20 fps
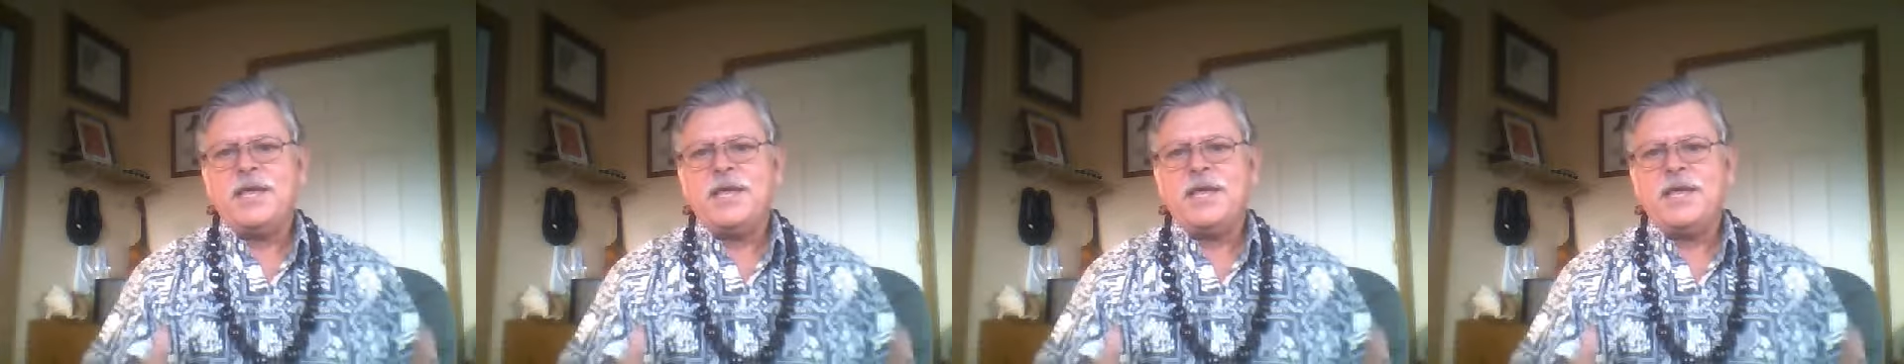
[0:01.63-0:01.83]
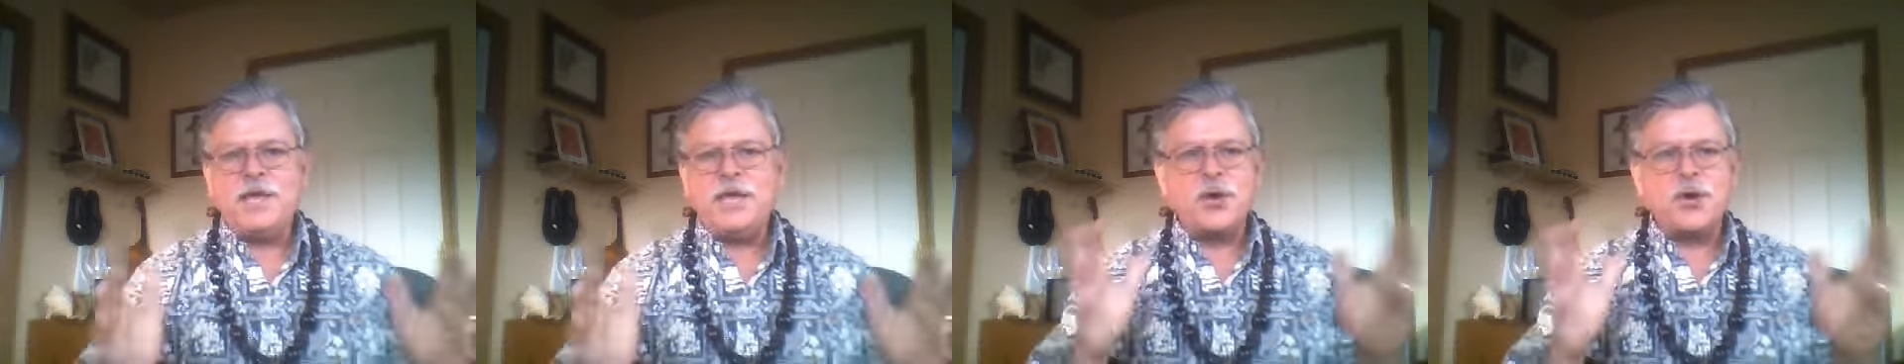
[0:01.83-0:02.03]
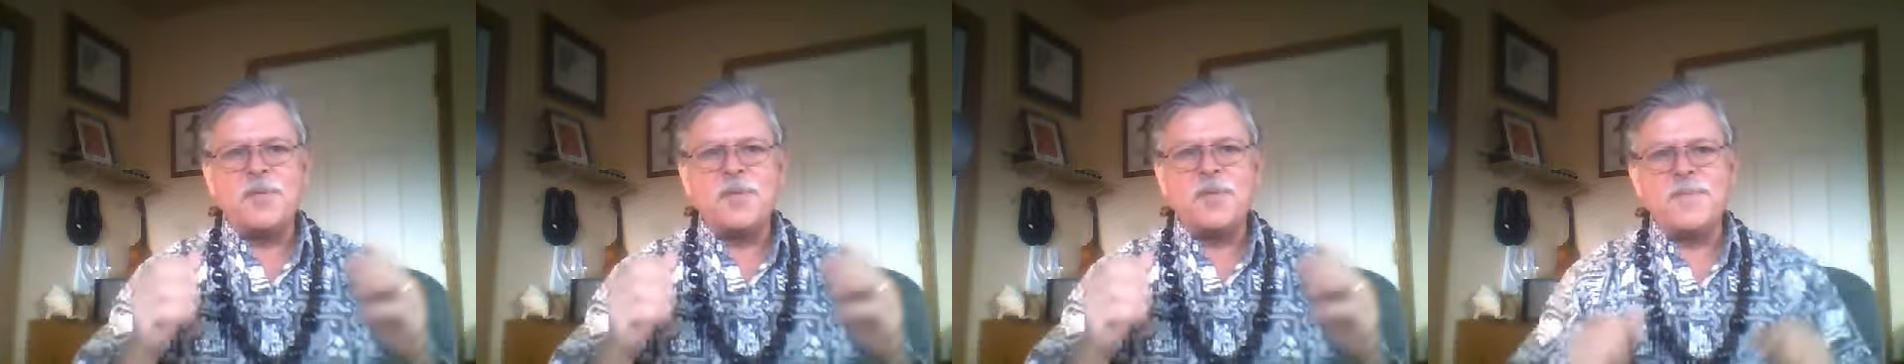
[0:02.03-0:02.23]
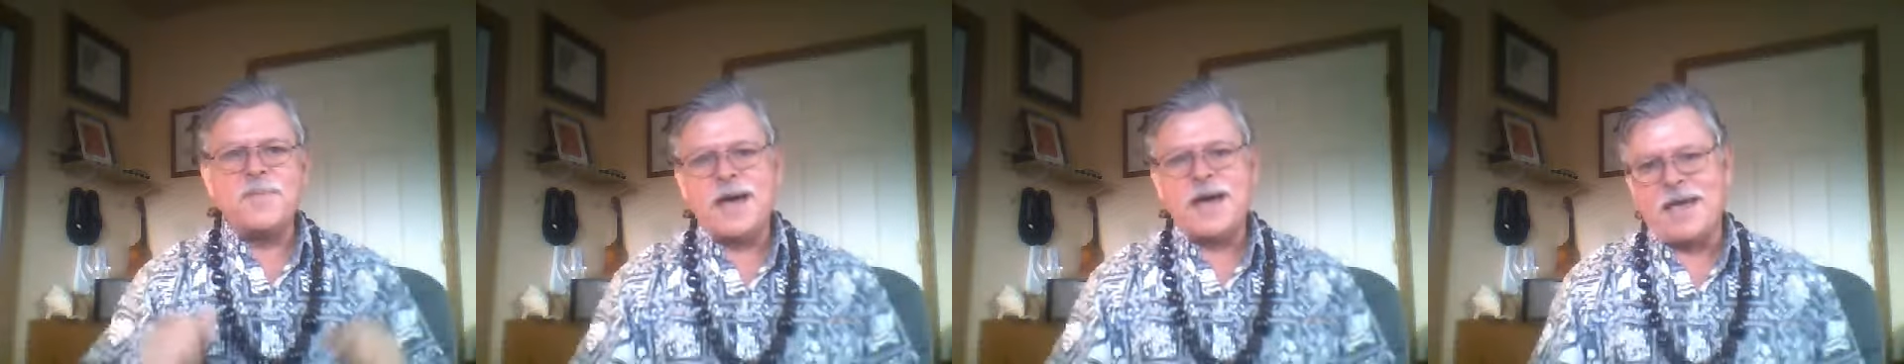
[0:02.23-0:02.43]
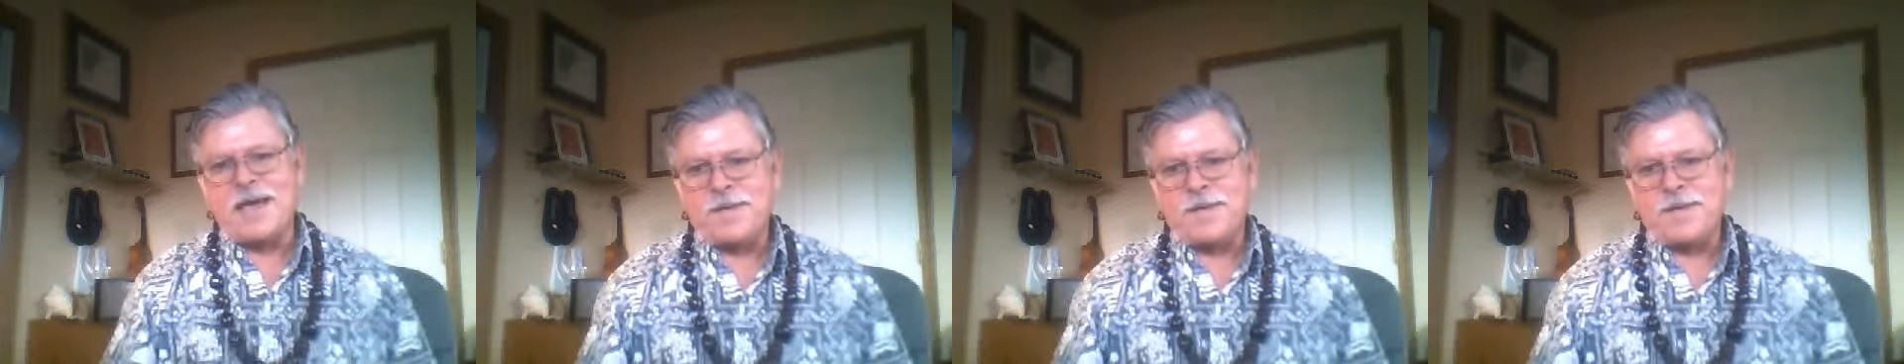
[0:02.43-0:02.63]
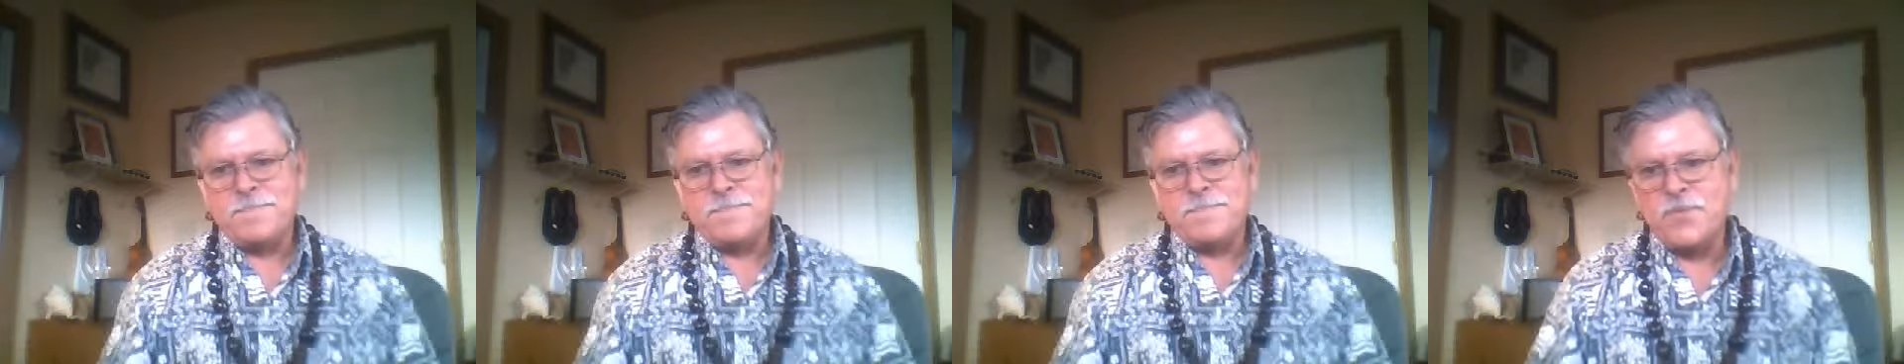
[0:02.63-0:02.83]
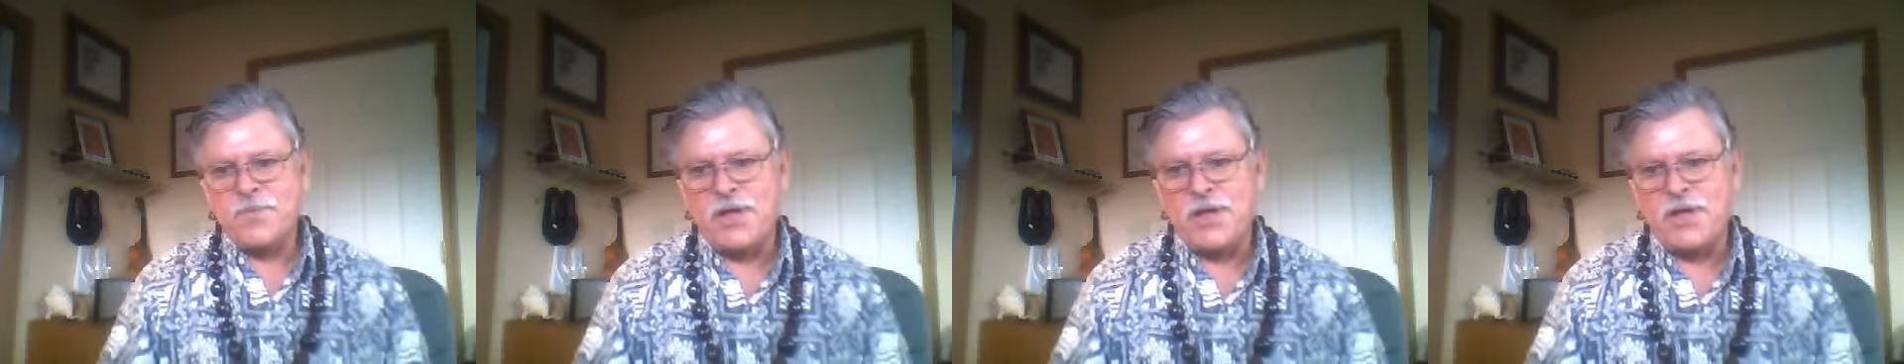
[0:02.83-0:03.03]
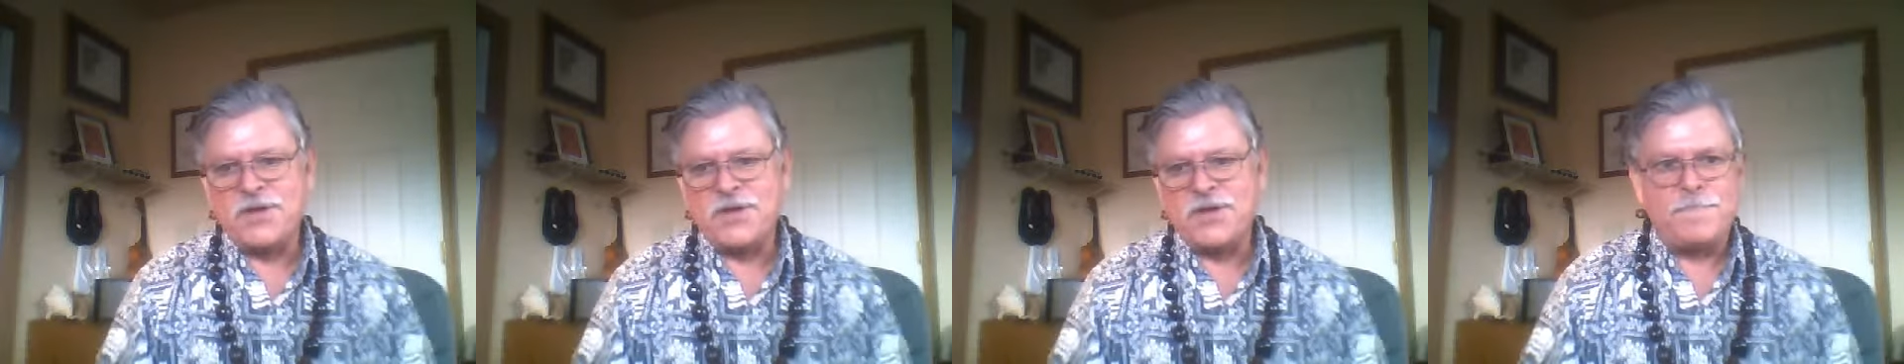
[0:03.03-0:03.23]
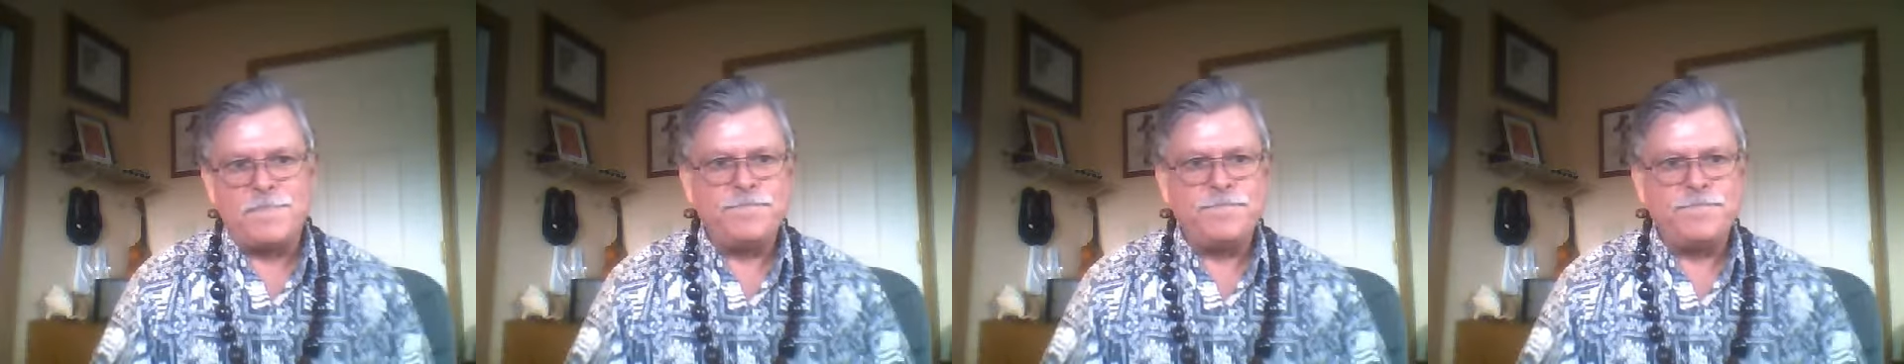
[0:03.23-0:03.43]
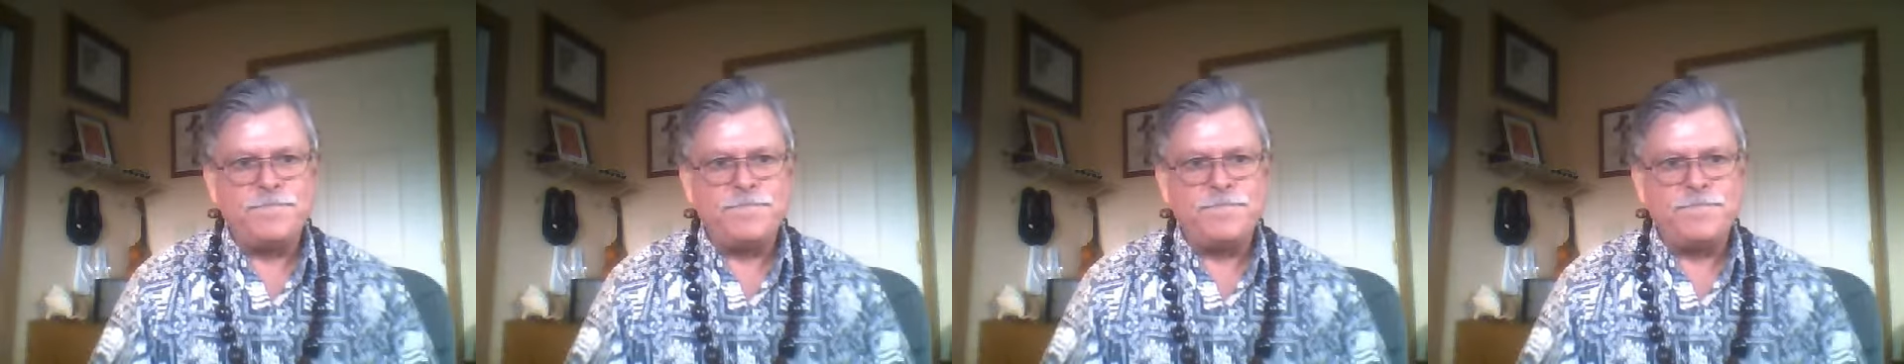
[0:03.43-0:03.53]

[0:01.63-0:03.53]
Ikomo Mai, welcome.